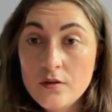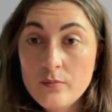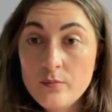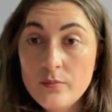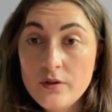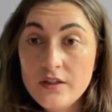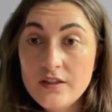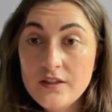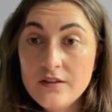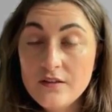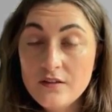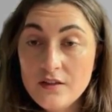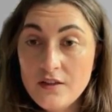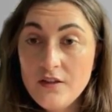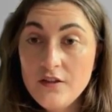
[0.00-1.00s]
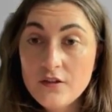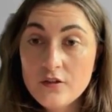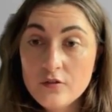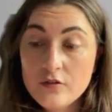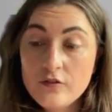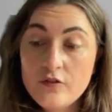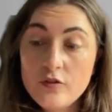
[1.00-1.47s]
But
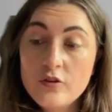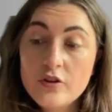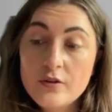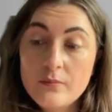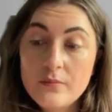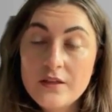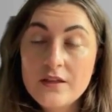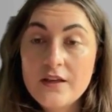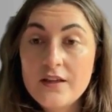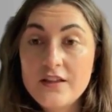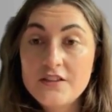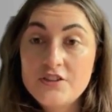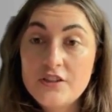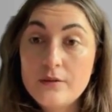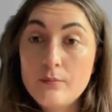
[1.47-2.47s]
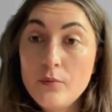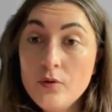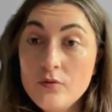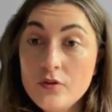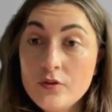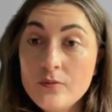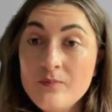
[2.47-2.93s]
here, if you look at Michele
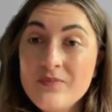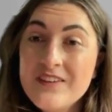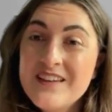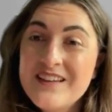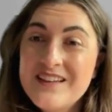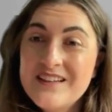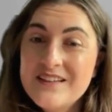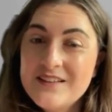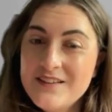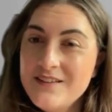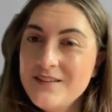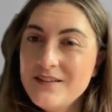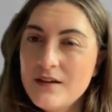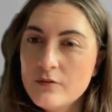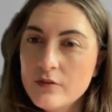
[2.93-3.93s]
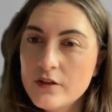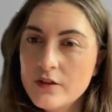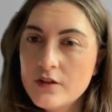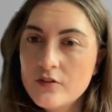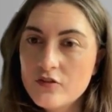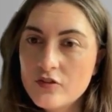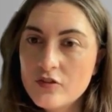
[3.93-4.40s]
Giambono, he's not really
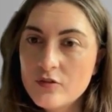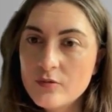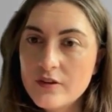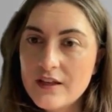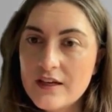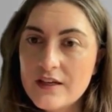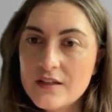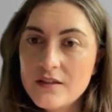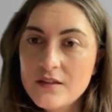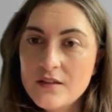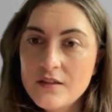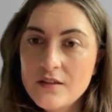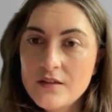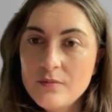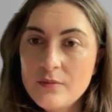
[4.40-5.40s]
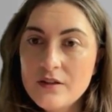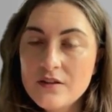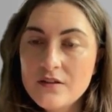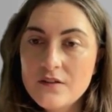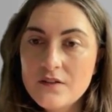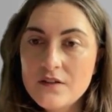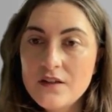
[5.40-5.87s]
concerned with that,
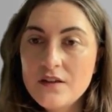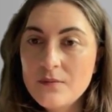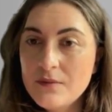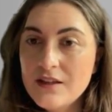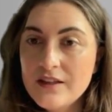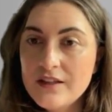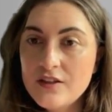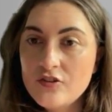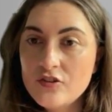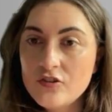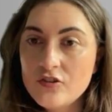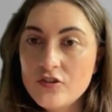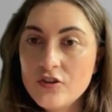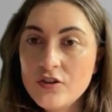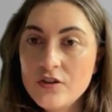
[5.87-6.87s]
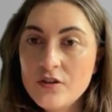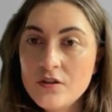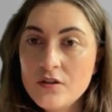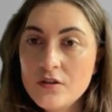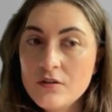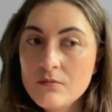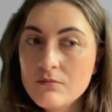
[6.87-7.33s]
because in the Middle Ages,
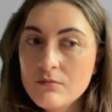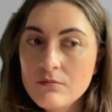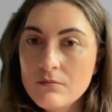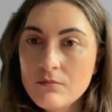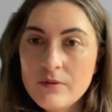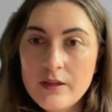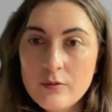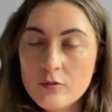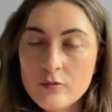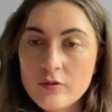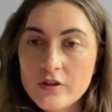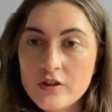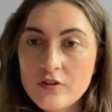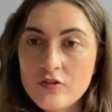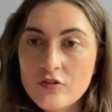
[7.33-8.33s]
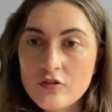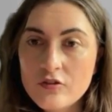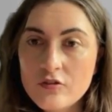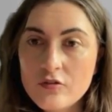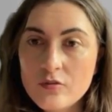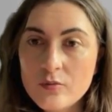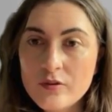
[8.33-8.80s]
they weren't really
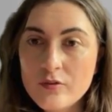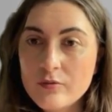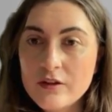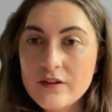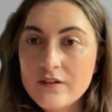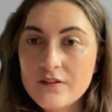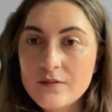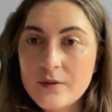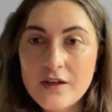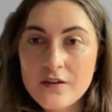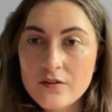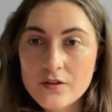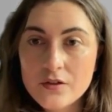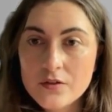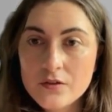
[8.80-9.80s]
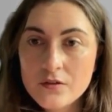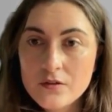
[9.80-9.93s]
concerned with realism either.